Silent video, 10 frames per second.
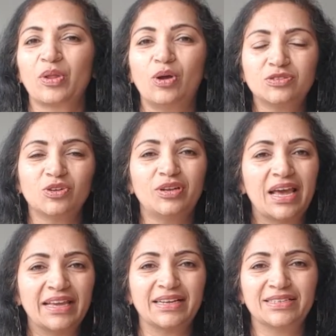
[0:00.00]
Also
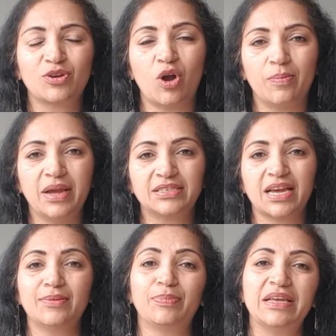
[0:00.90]
like and comment,
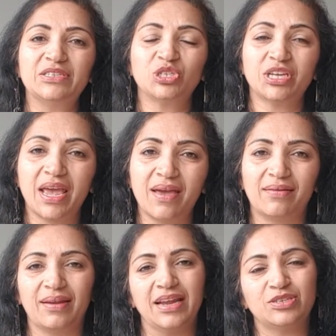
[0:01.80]
and please
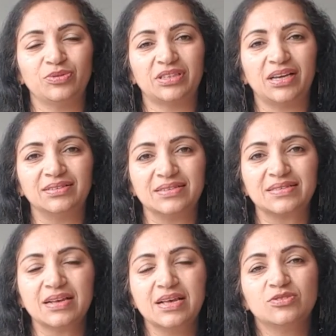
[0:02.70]
share it with others
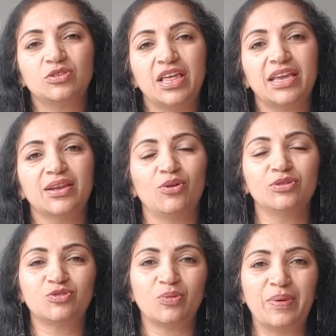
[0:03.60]
so they can
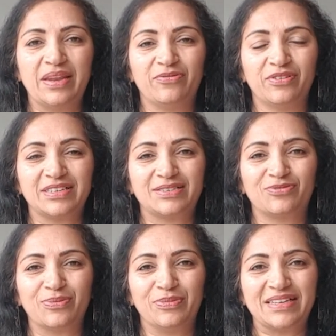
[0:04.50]
also benefit
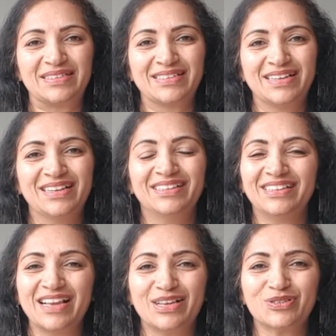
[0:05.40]
from this.
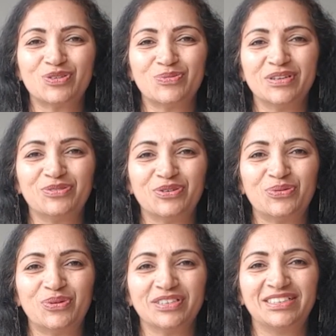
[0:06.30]
Thank you so much
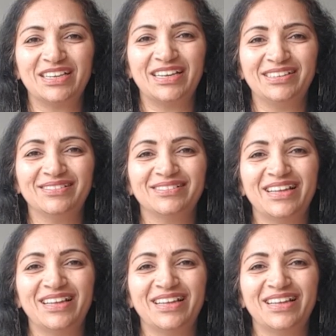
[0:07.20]
for watching.